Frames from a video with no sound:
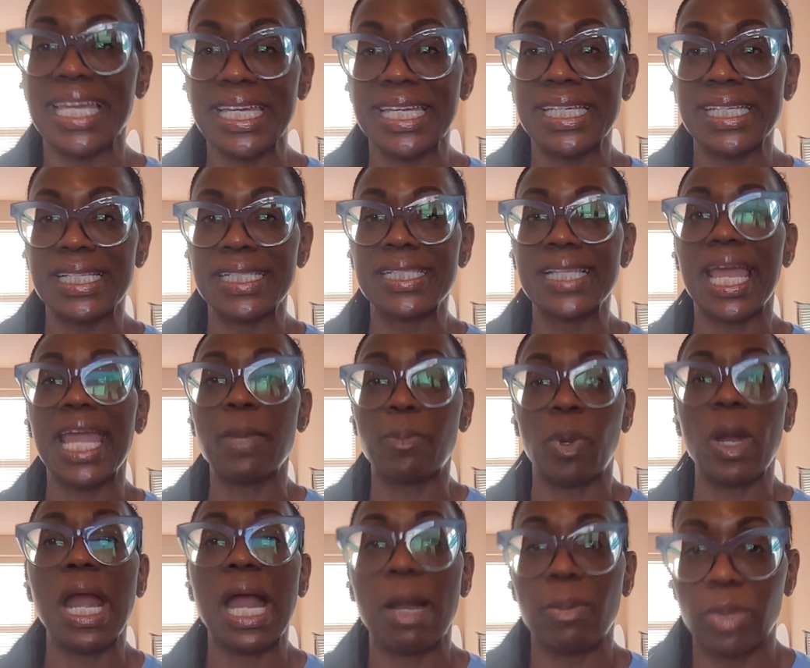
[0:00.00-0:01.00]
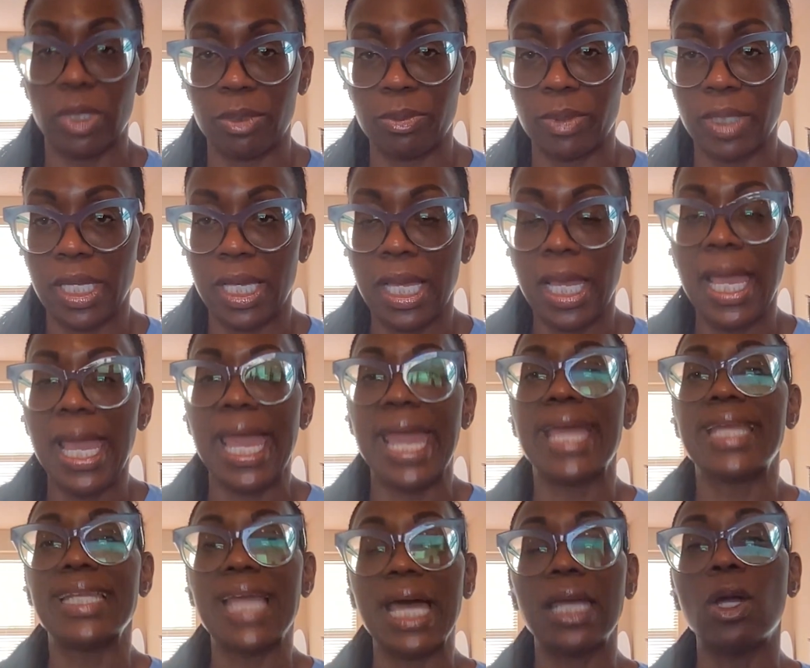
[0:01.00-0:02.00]
is a problem.
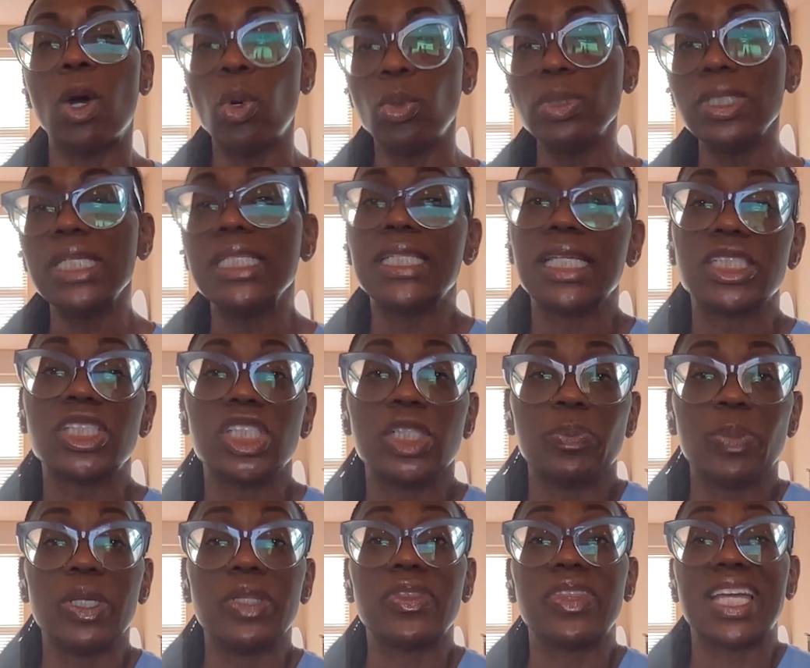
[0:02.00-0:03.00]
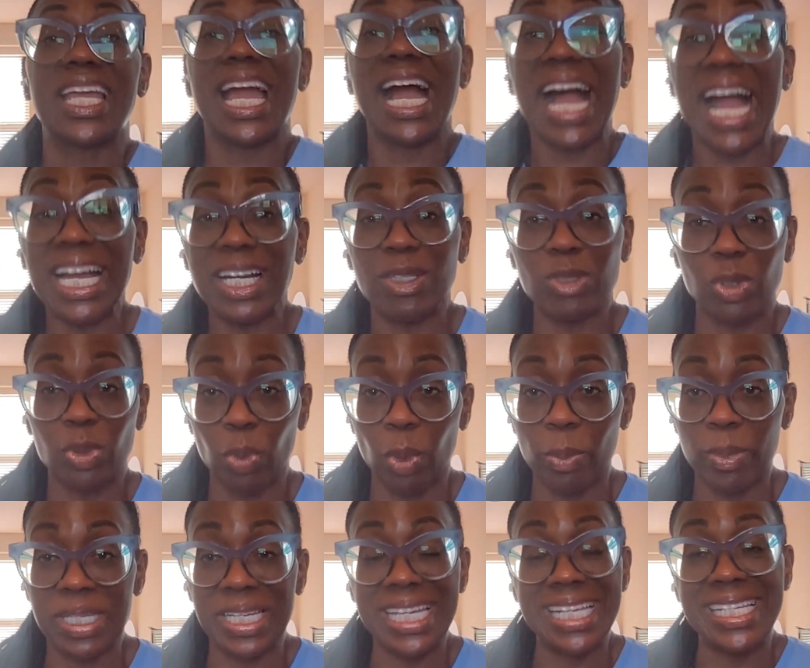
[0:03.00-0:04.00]
And not only does she put the
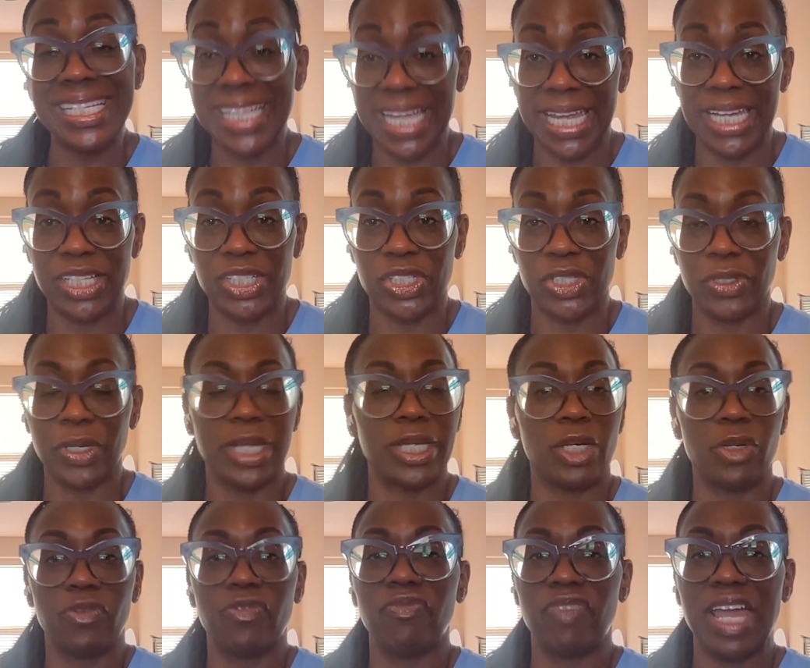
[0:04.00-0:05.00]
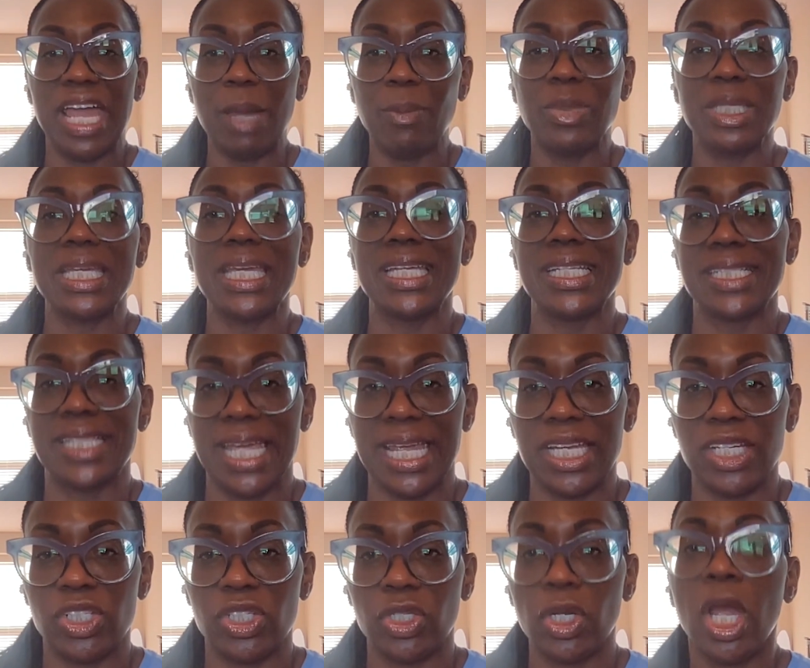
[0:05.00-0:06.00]
congresswoman in danger and her family in
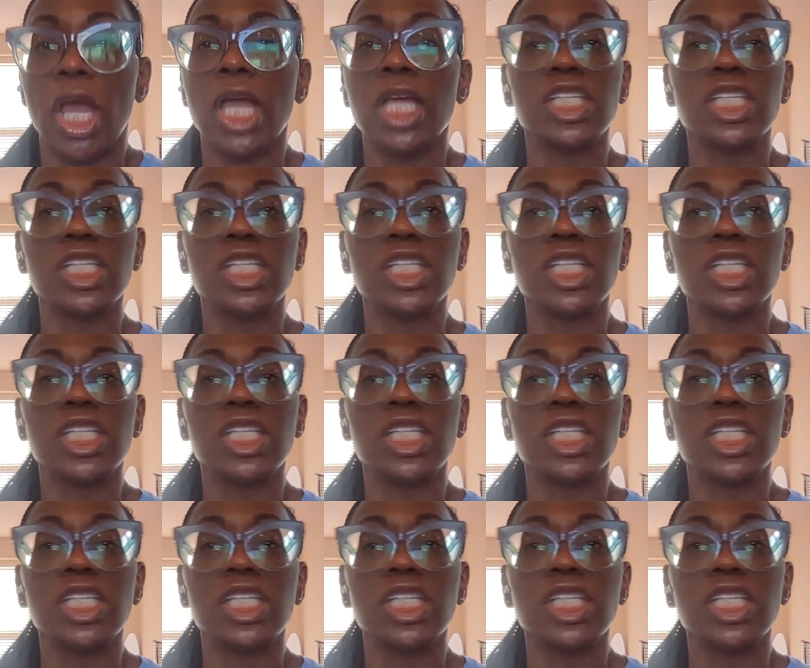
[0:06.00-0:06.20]
danger,